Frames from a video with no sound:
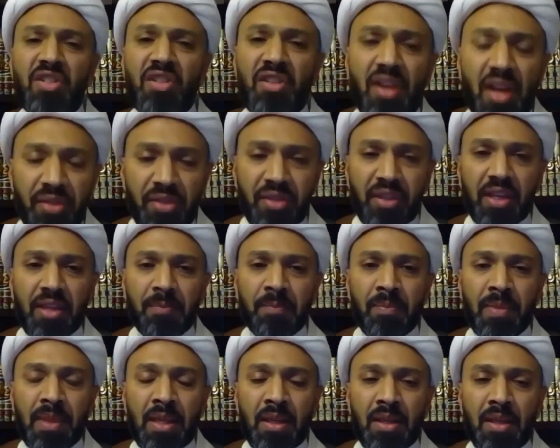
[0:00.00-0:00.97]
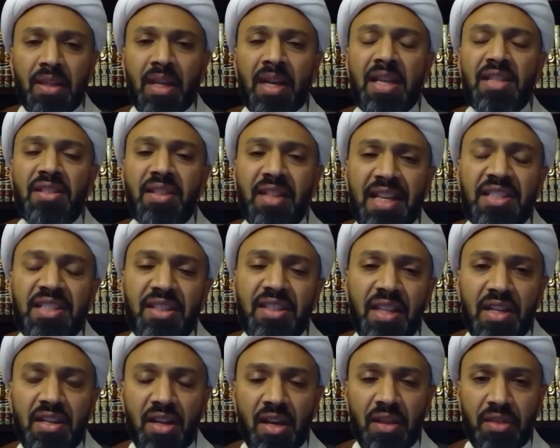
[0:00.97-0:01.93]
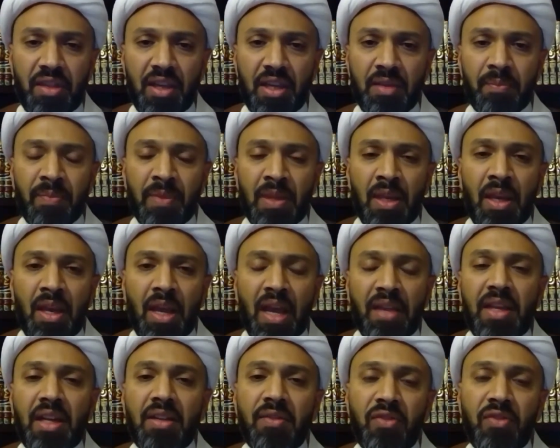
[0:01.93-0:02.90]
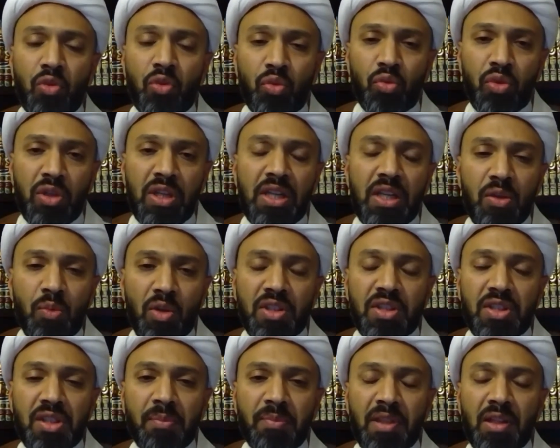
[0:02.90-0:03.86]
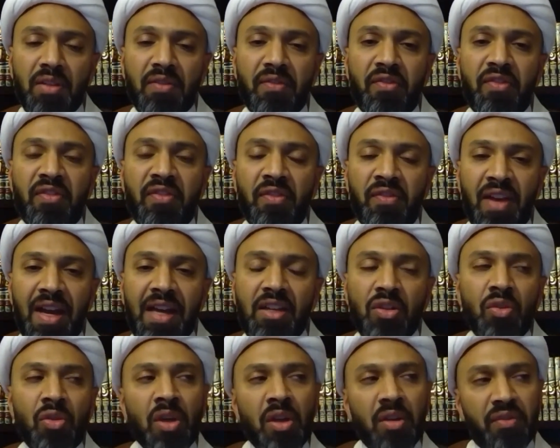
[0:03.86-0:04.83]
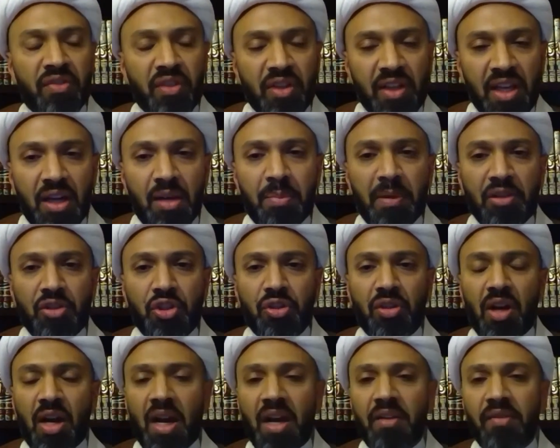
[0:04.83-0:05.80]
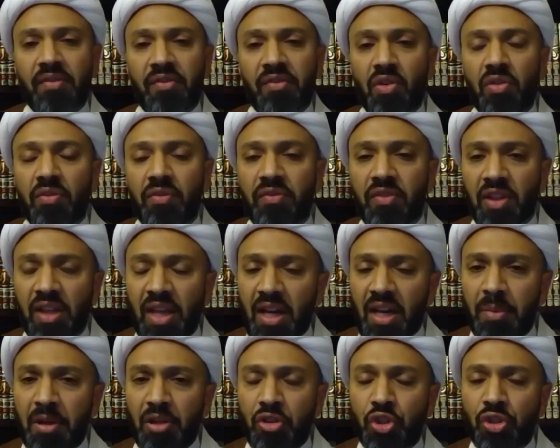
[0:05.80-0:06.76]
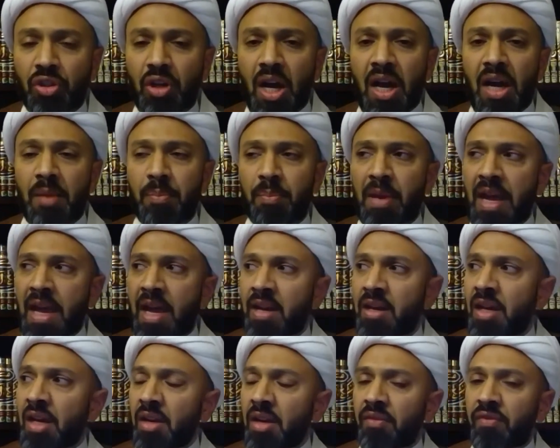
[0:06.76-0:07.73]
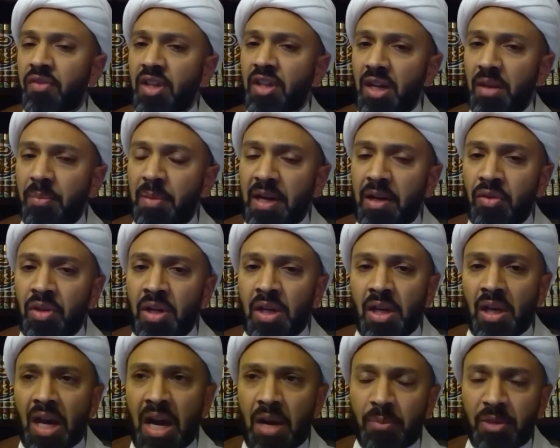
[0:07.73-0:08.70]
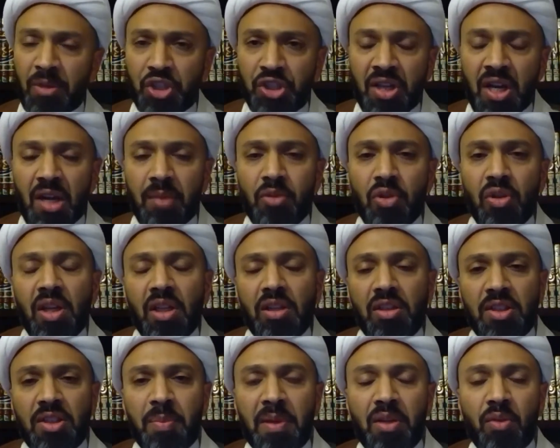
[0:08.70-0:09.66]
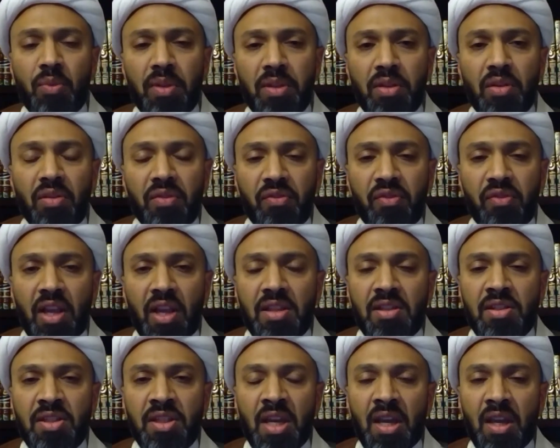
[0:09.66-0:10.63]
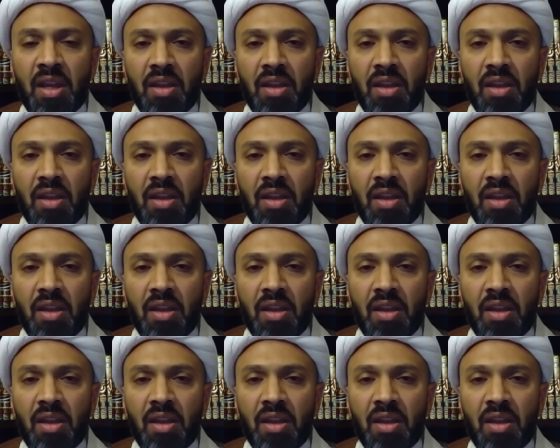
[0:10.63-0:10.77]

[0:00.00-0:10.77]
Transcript: nothing, that has less than nothing. And that if you really want something of value, forget about your iPhone, forget about your iPad, forget about how much time you get to spend with your friends.